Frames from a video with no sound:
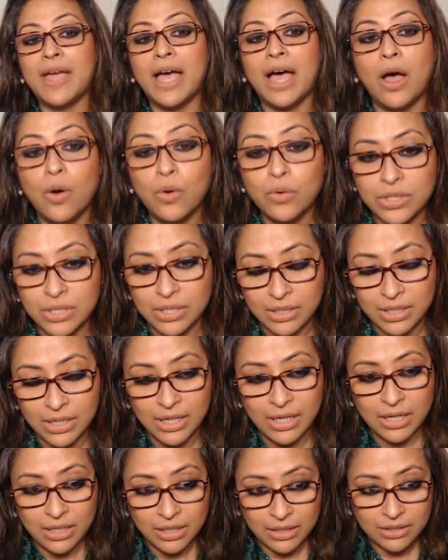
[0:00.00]
without
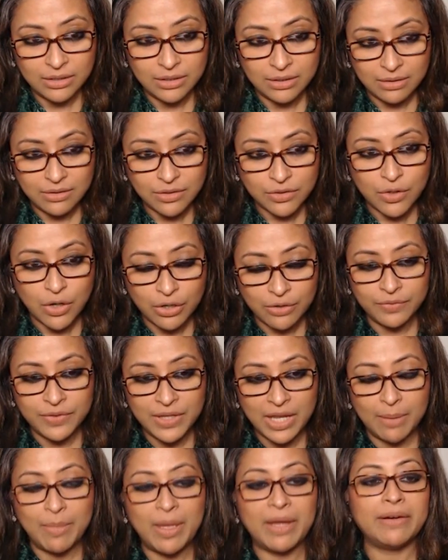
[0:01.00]
sort of
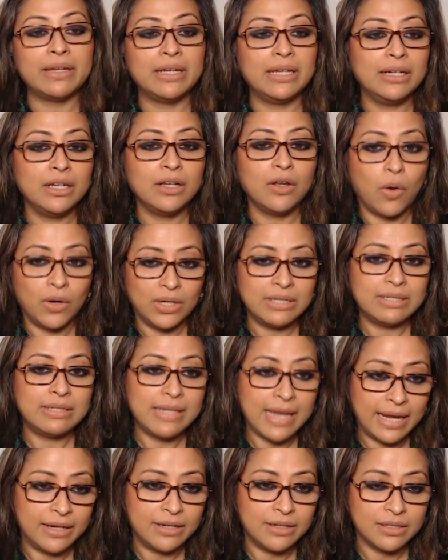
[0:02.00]
the American
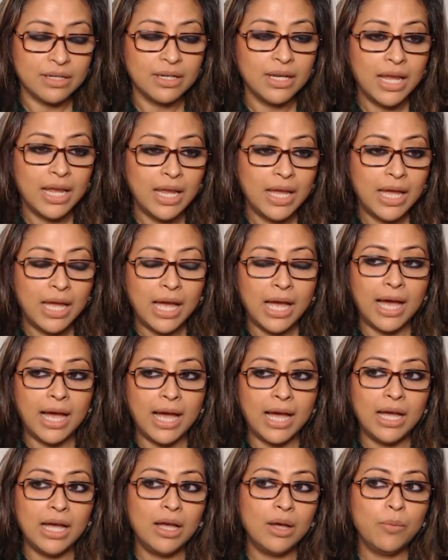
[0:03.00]
consent.
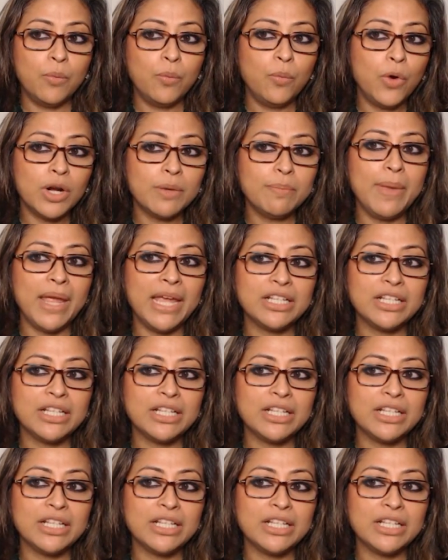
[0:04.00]
What